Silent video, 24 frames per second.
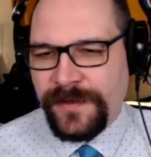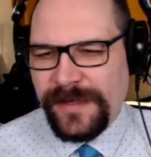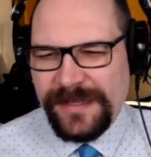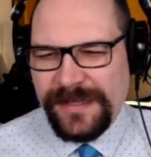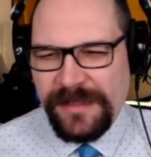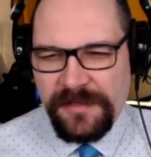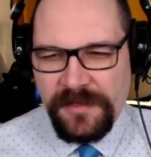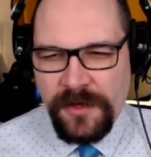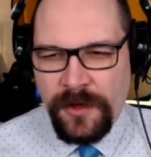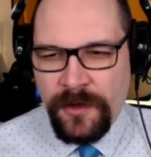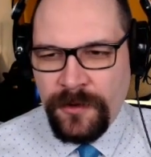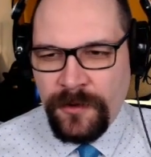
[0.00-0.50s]
It
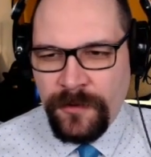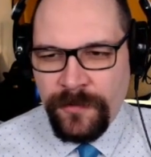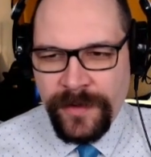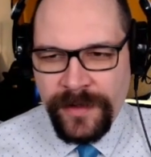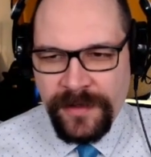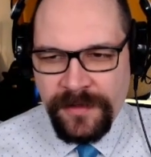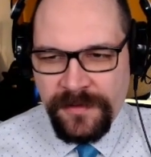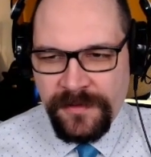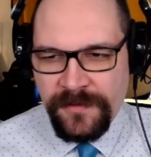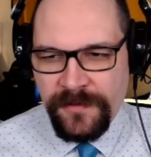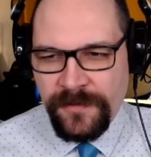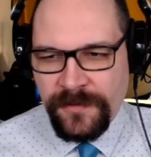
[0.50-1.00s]
is
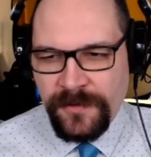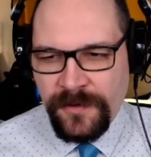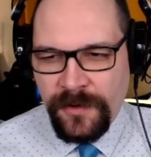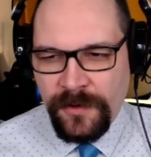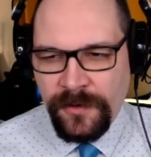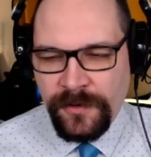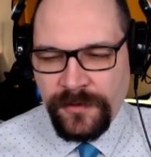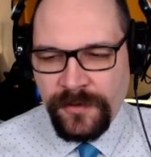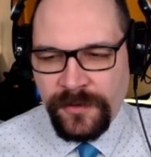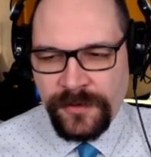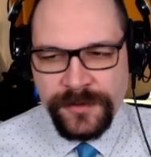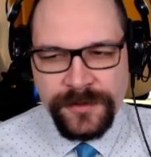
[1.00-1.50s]
always too
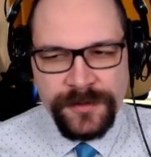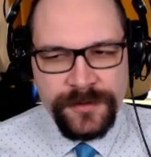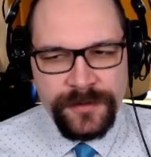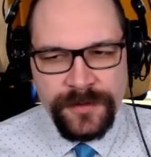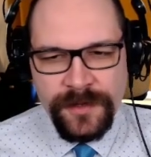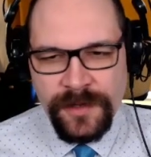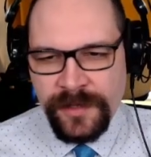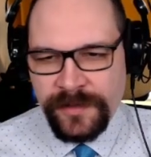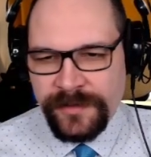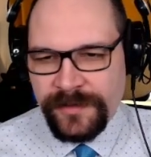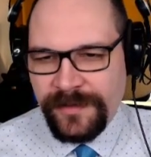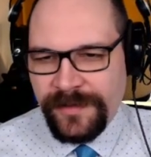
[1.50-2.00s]
cold or too
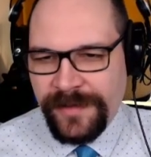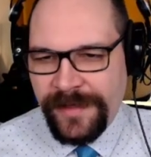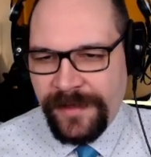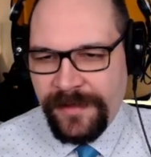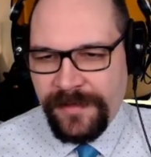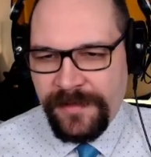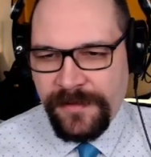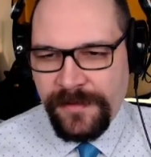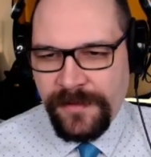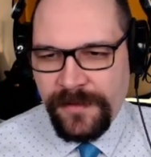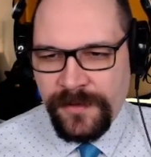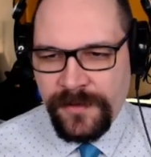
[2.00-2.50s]
hot thanks
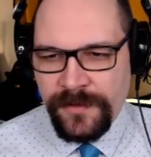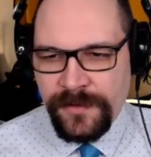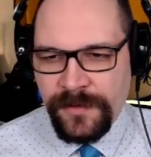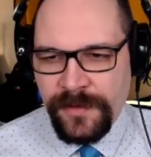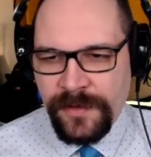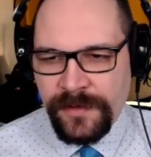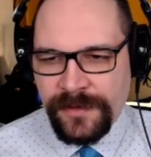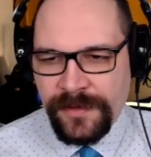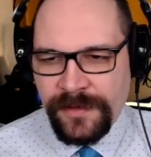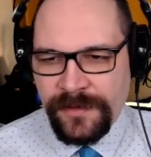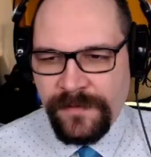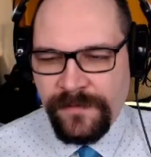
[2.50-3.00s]
to the
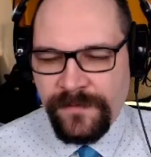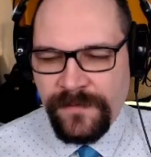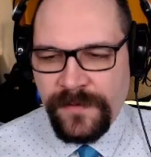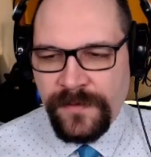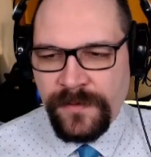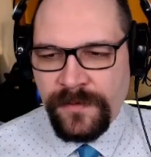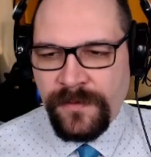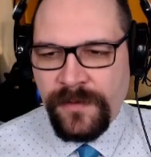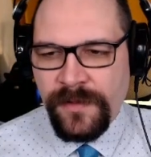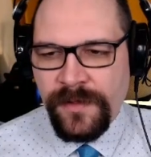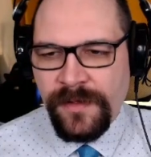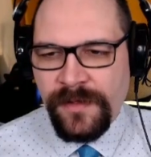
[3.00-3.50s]
coolant and the
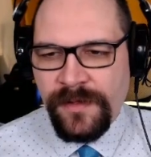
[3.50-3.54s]
fuel,